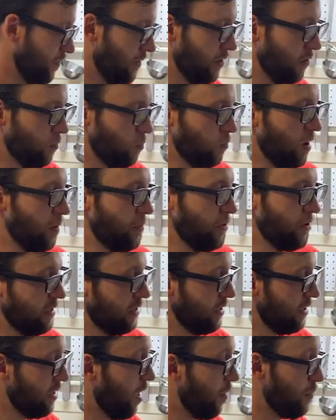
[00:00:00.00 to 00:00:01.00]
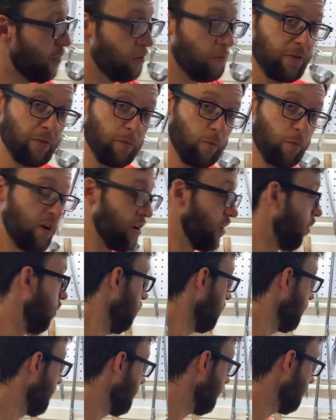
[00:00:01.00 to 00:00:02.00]
rubber stopper with one
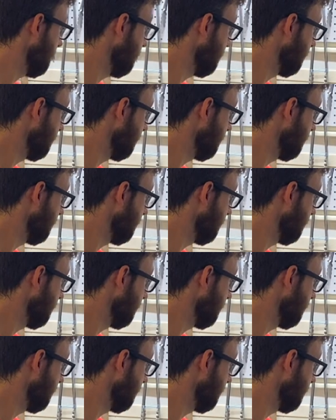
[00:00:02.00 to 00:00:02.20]
hole in it